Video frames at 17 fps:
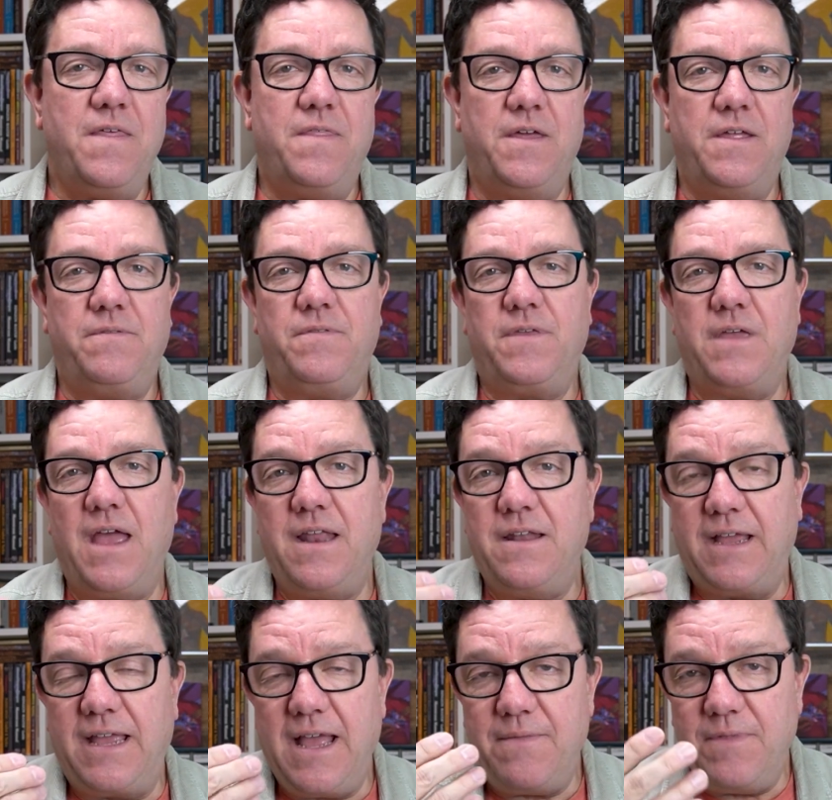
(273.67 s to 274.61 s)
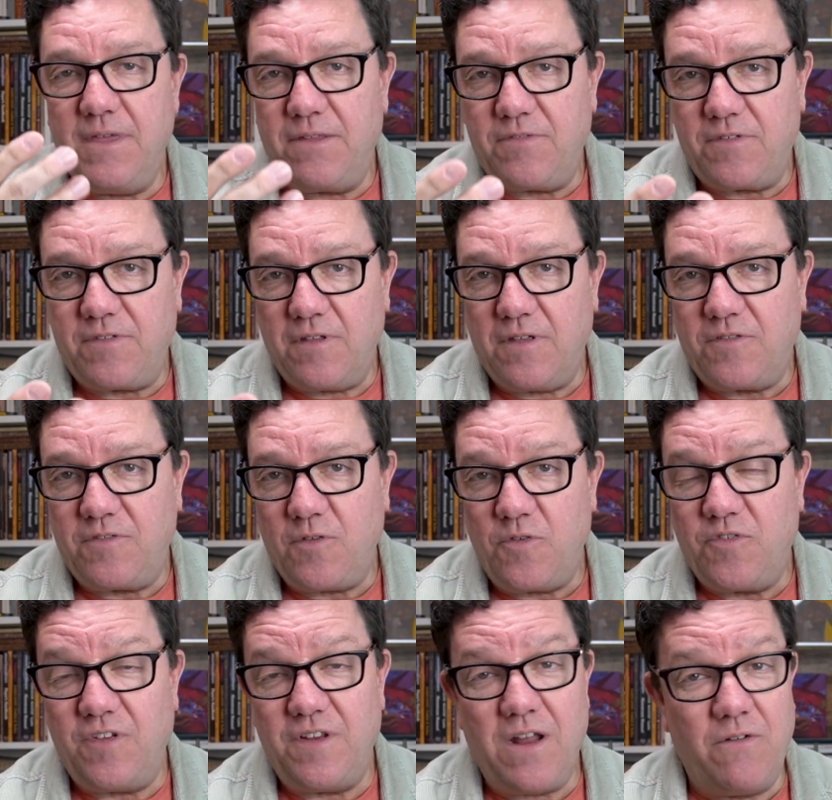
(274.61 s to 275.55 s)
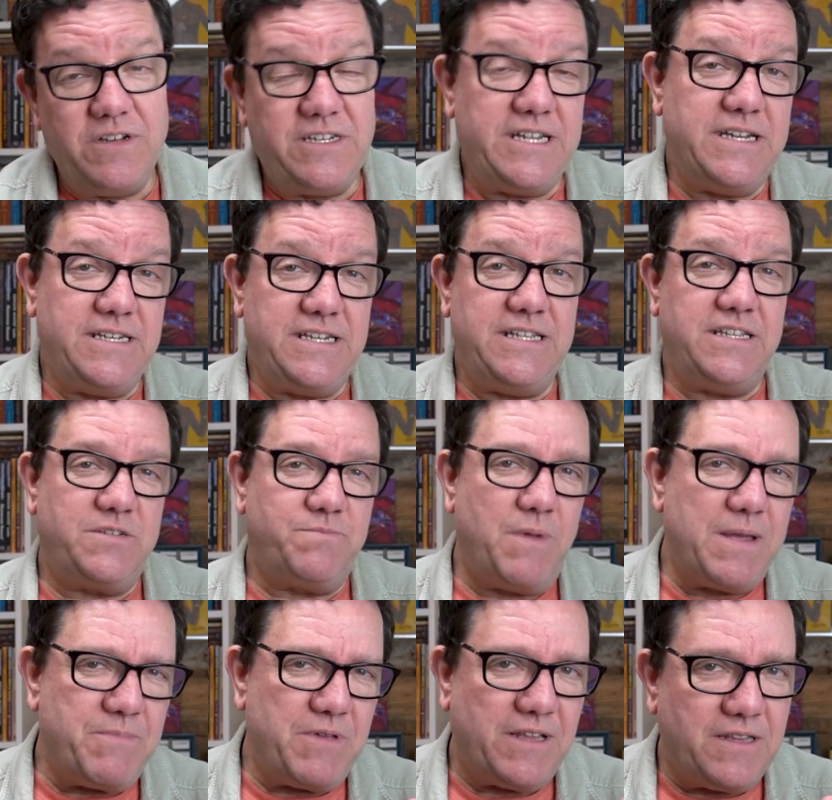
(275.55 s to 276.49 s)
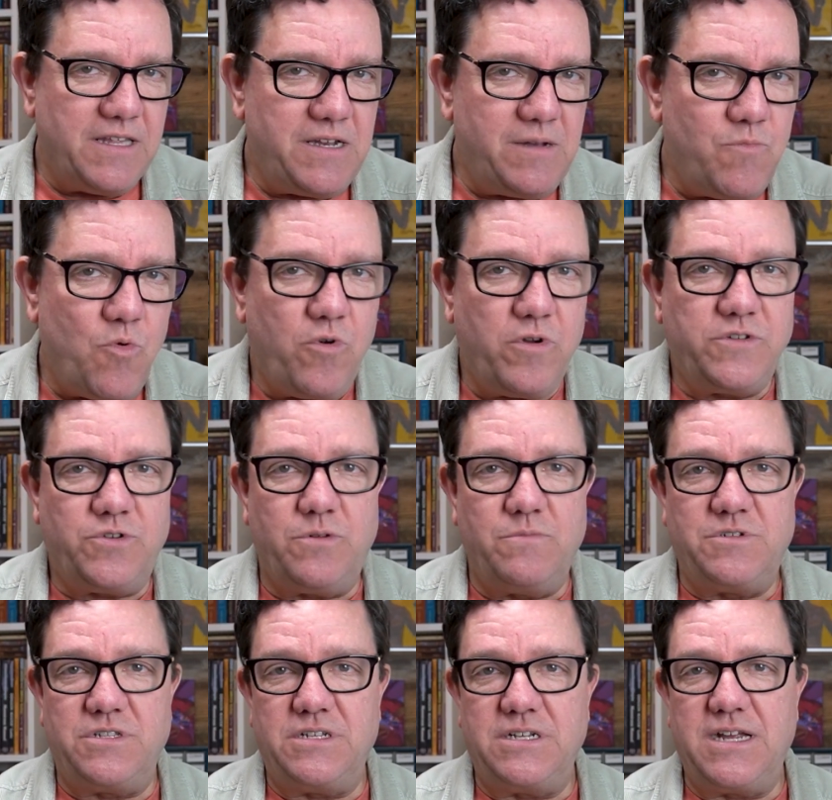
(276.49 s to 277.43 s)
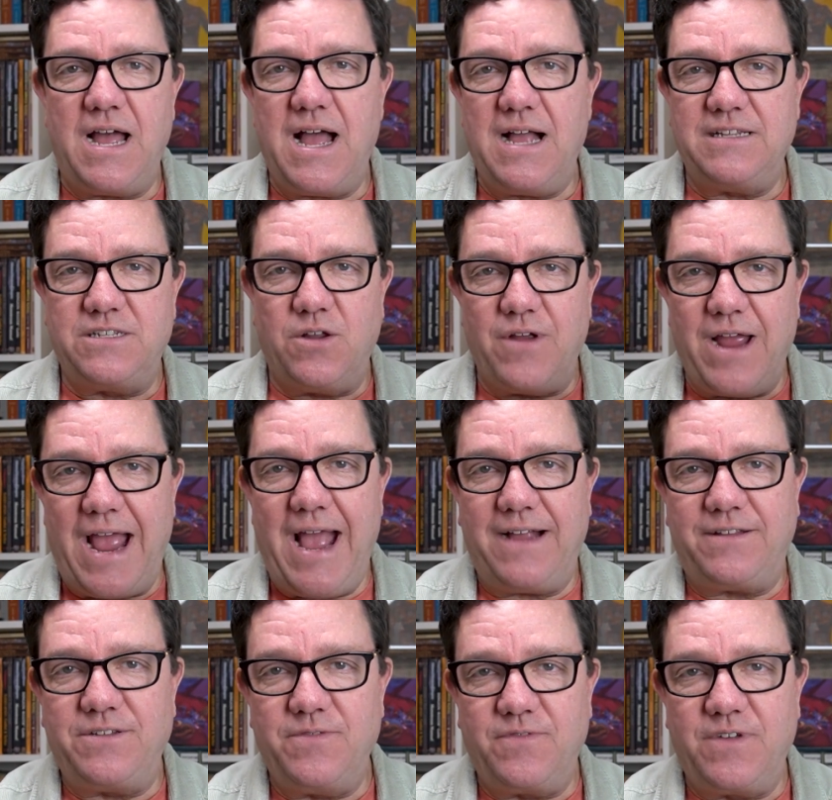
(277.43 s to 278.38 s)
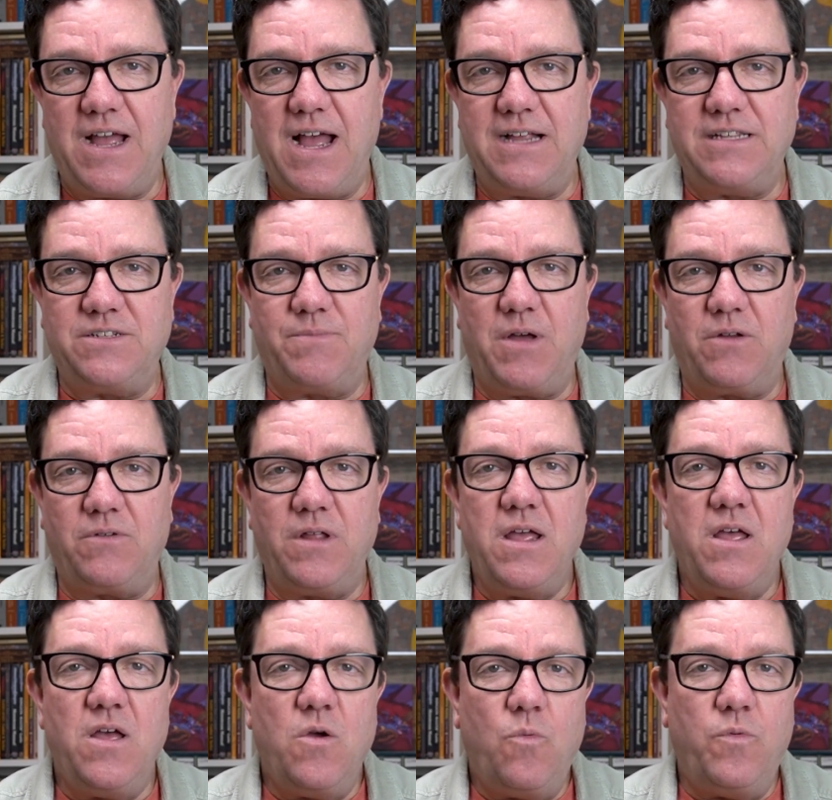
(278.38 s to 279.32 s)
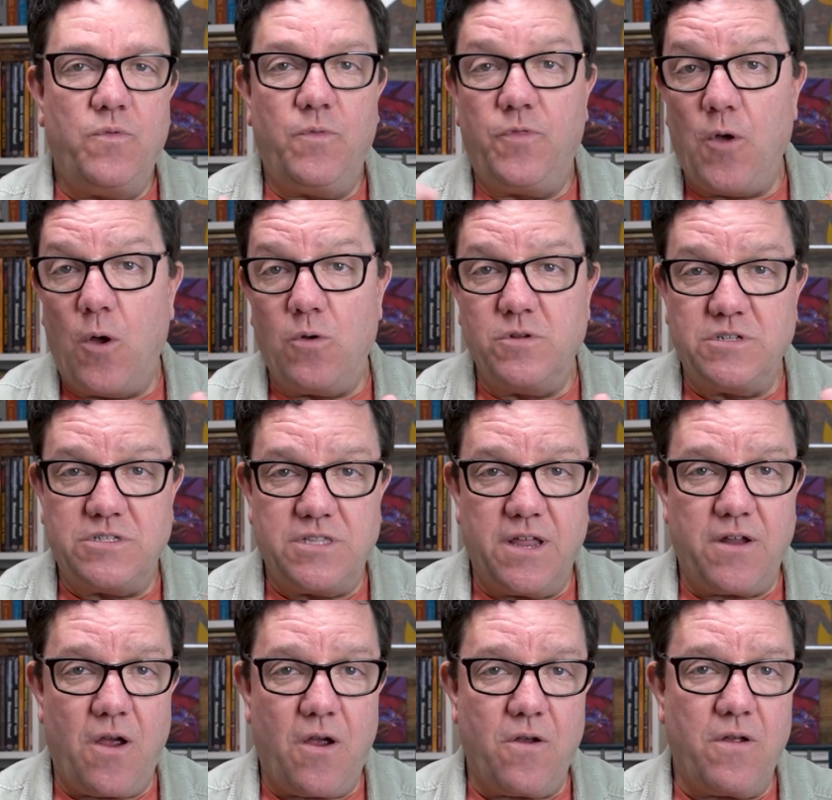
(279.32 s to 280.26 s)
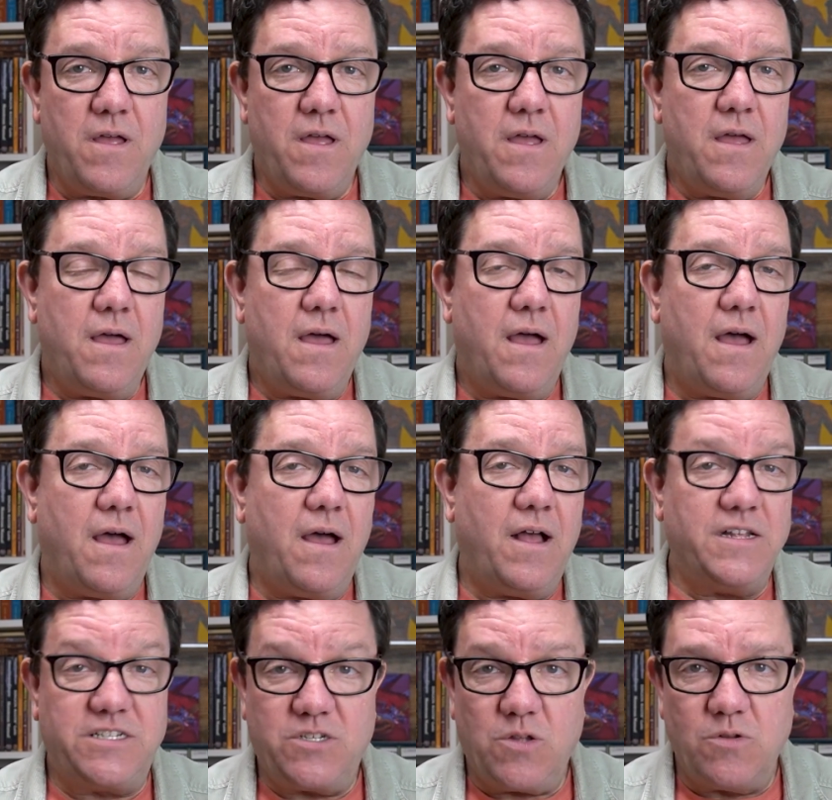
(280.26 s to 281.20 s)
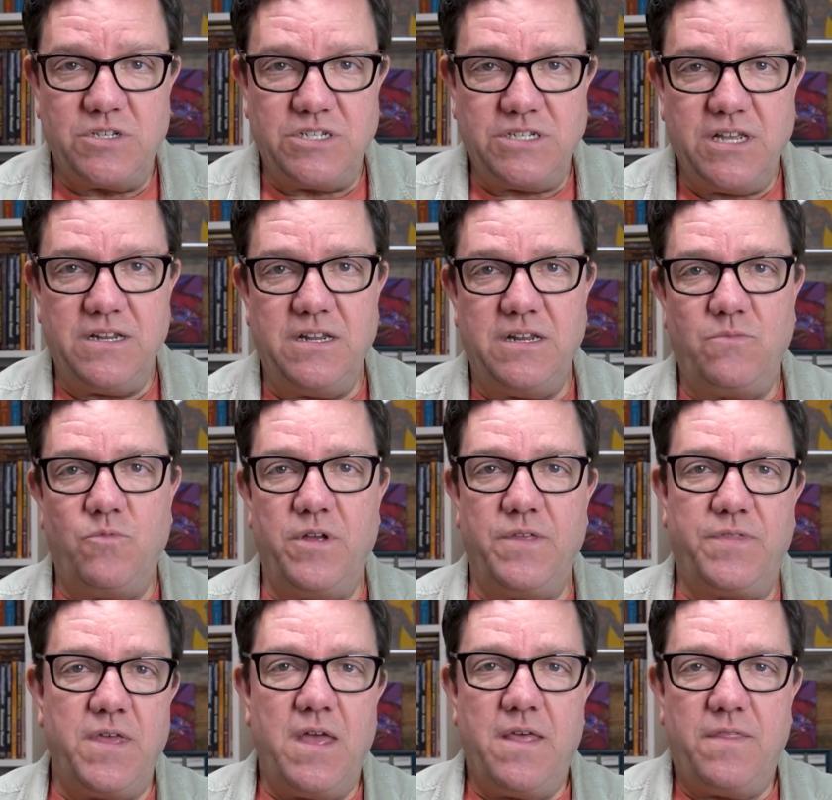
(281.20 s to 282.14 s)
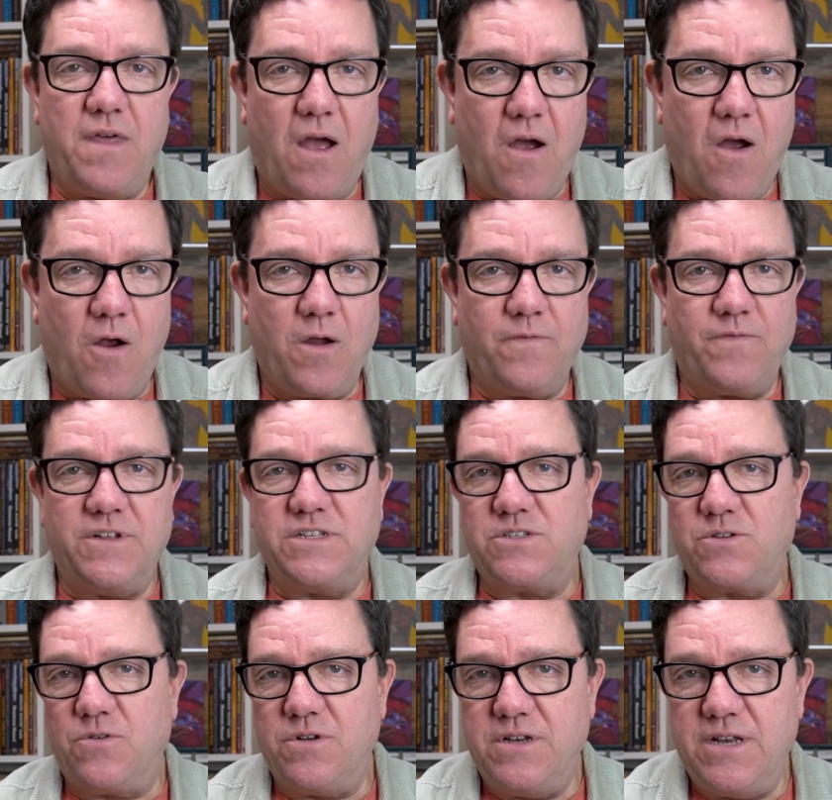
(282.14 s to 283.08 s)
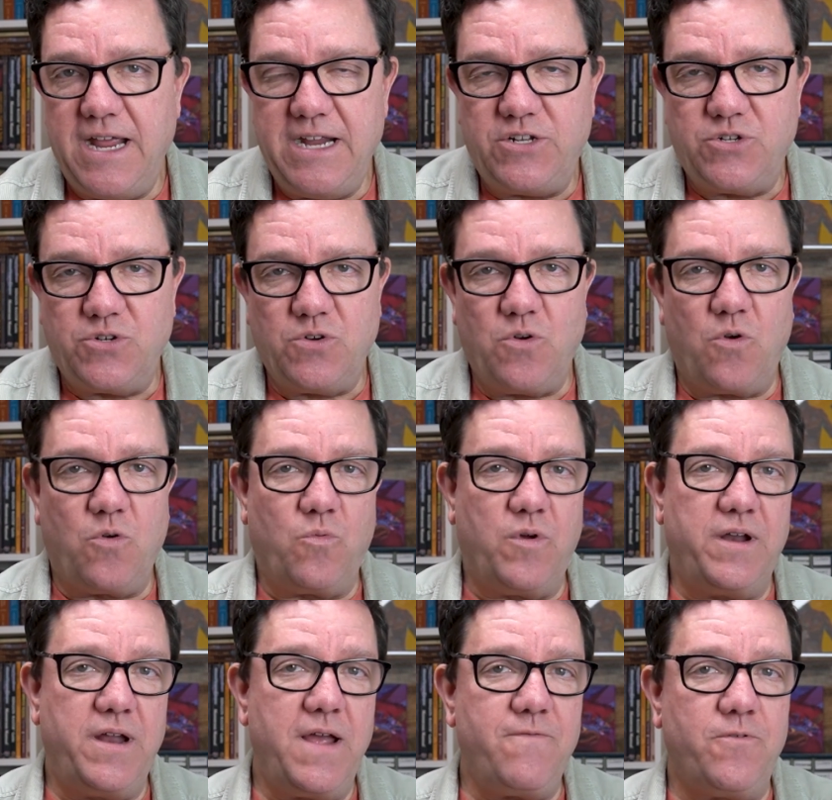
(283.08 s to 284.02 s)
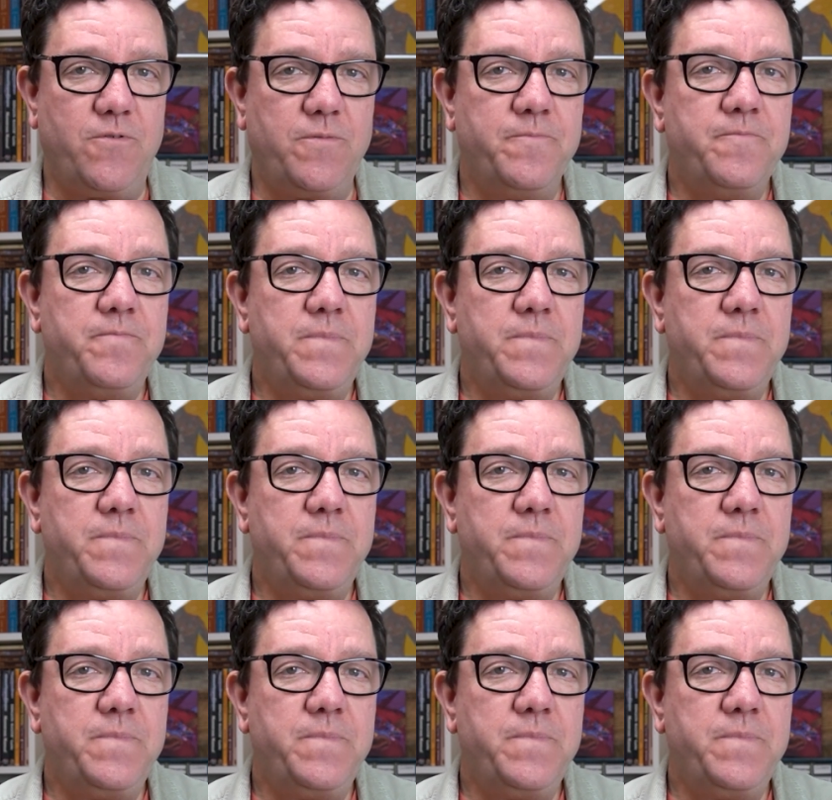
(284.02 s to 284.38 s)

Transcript: And again, it's associated now in D&D. This might be a little more in terms of the gods, they're active gods about with those that are associated with the harvest or nature or whatever.